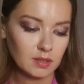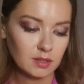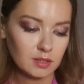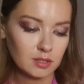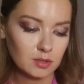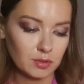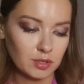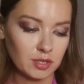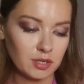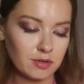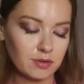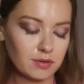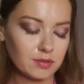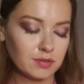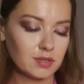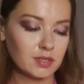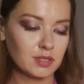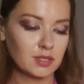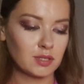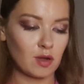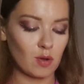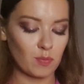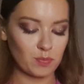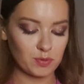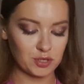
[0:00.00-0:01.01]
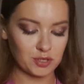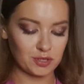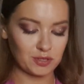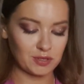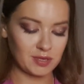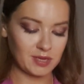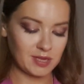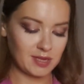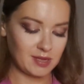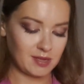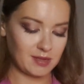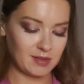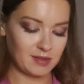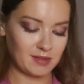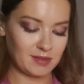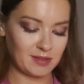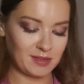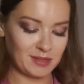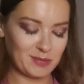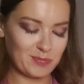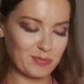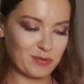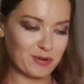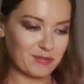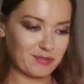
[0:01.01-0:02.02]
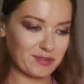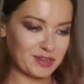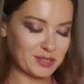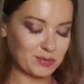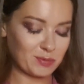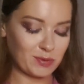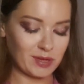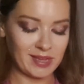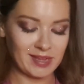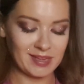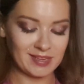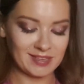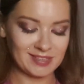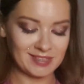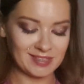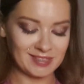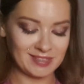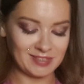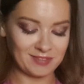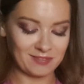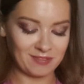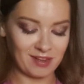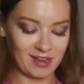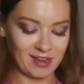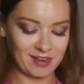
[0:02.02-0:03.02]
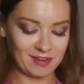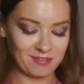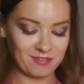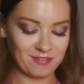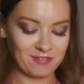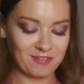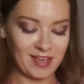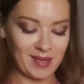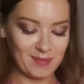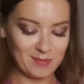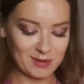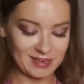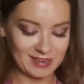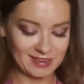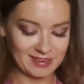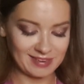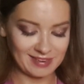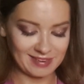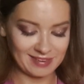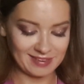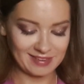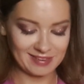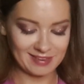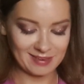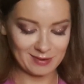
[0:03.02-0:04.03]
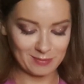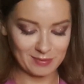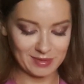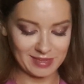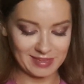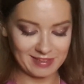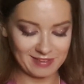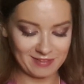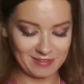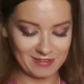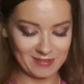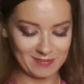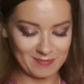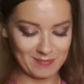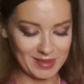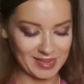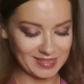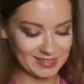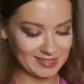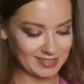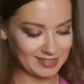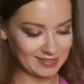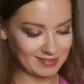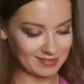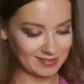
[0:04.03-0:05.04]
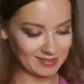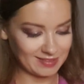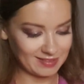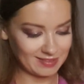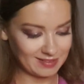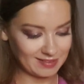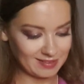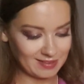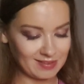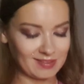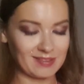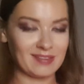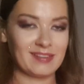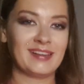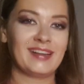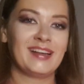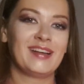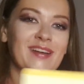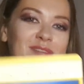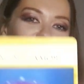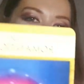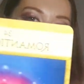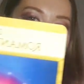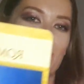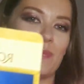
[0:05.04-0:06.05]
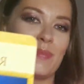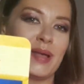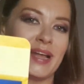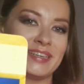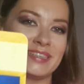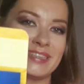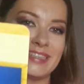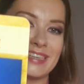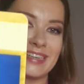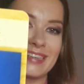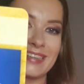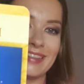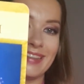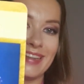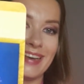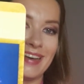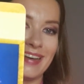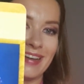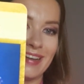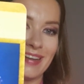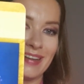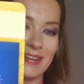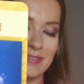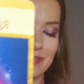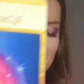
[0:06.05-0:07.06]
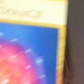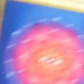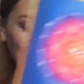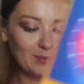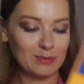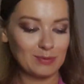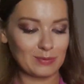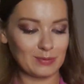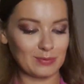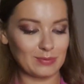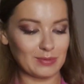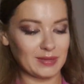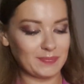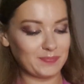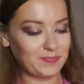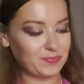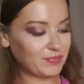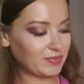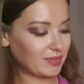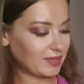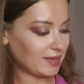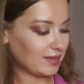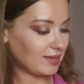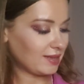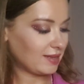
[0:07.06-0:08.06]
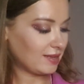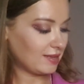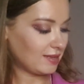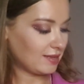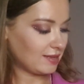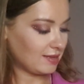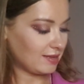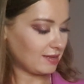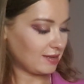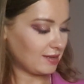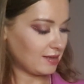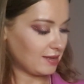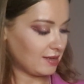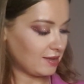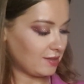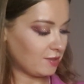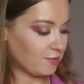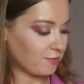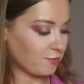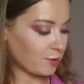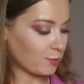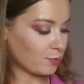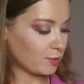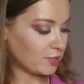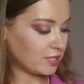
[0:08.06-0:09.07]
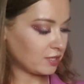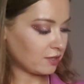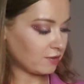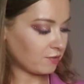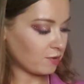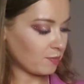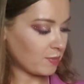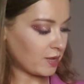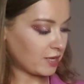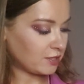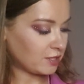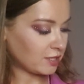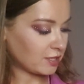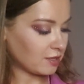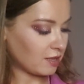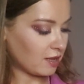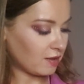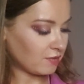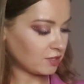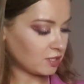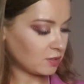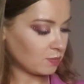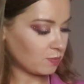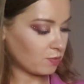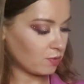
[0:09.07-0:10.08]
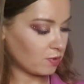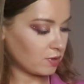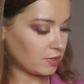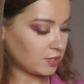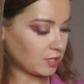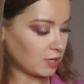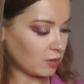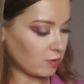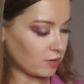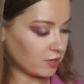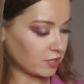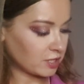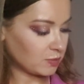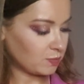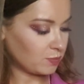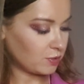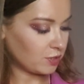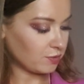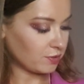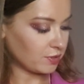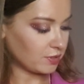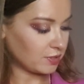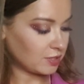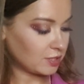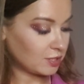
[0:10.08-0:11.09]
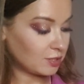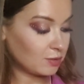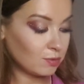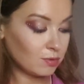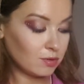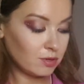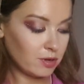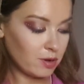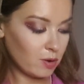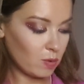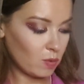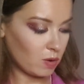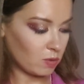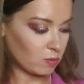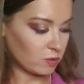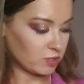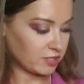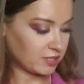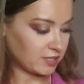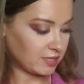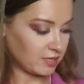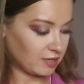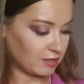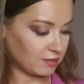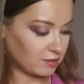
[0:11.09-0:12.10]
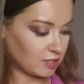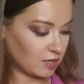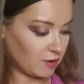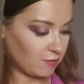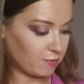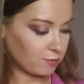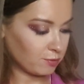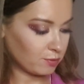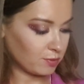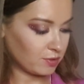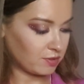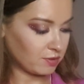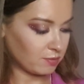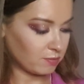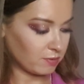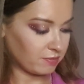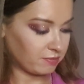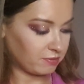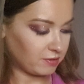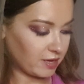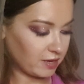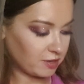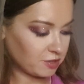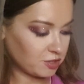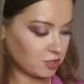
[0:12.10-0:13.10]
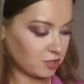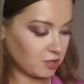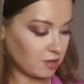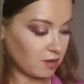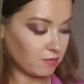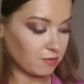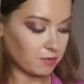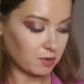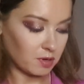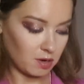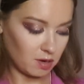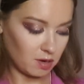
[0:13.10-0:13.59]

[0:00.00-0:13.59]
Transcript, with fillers: So here in this option, in the previous we had divine feminine, and here we have masculine. Romantic love. Ooh. The frequency of romantic love supports our experience to know ourselves through the reflection of a